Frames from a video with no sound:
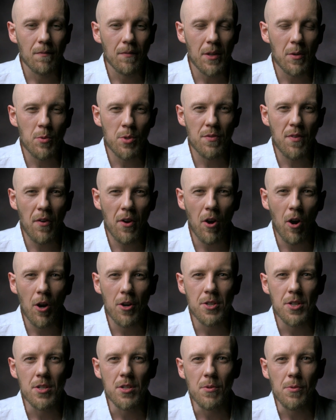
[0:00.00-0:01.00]
It was very
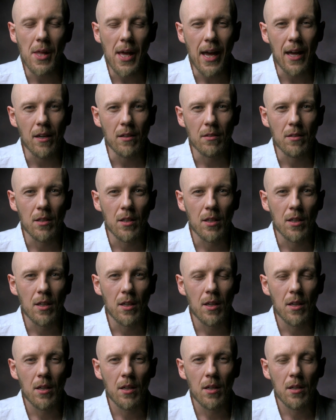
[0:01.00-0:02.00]
hard to do that
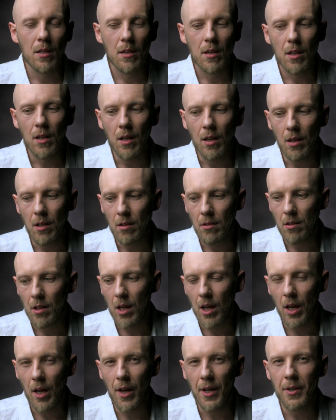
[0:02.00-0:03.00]

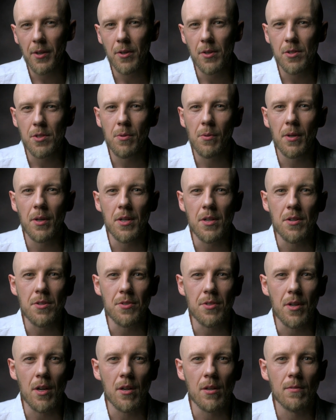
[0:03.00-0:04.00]
100 or 200 years
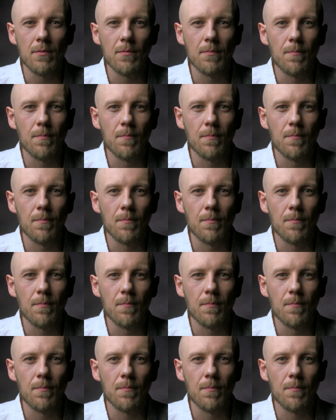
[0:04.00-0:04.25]
ago.